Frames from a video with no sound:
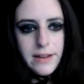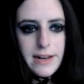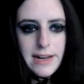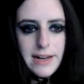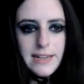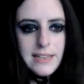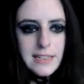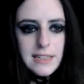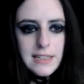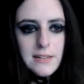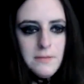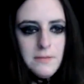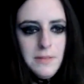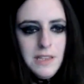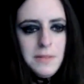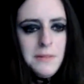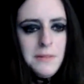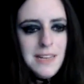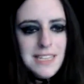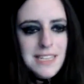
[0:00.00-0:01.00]
I did.
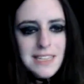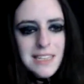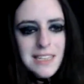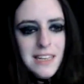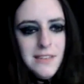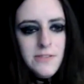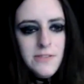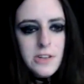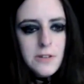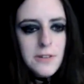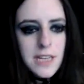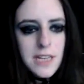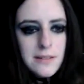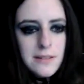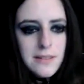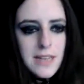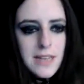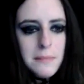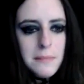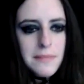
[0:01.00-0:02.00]
What's my sleeve doing?
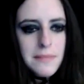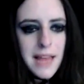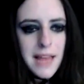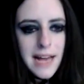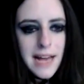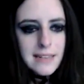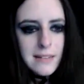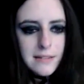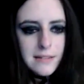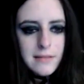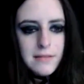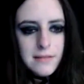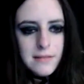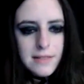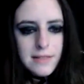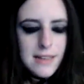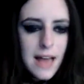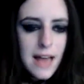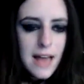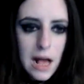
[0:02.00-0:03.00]
Stop that.
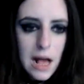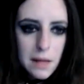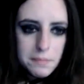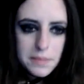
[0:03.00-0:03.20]
Stop.